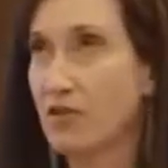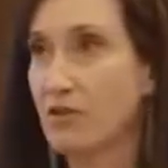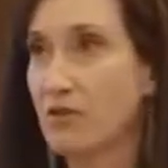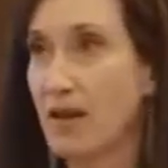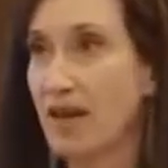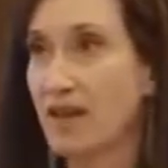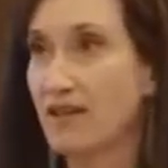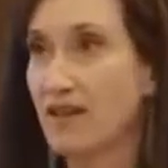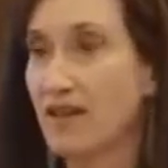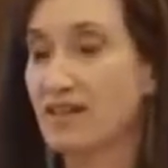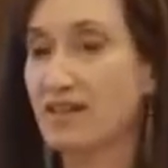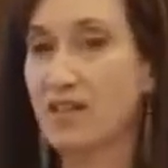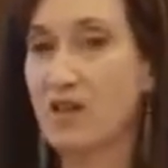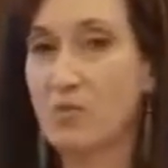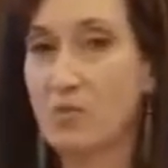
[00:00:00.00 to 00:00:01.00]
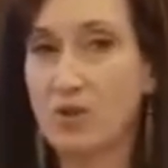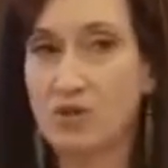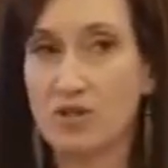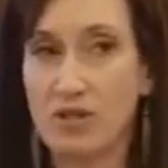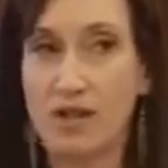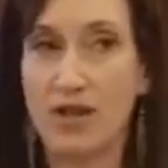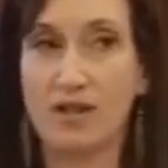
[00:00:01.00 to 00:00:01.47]
to analyze their
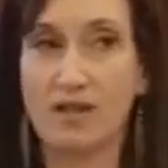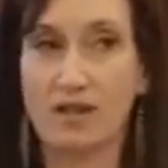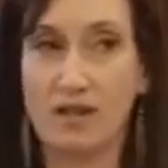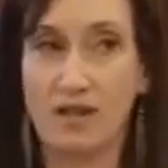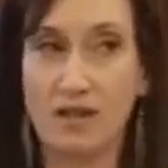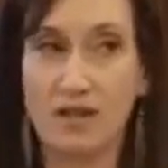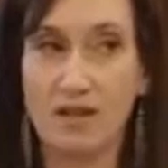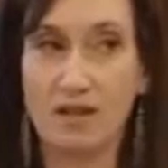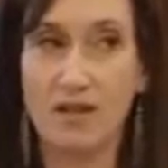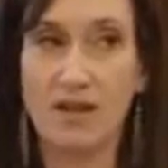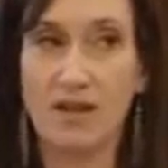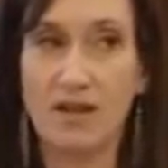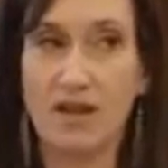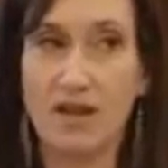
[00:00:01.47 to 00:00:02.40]
personality,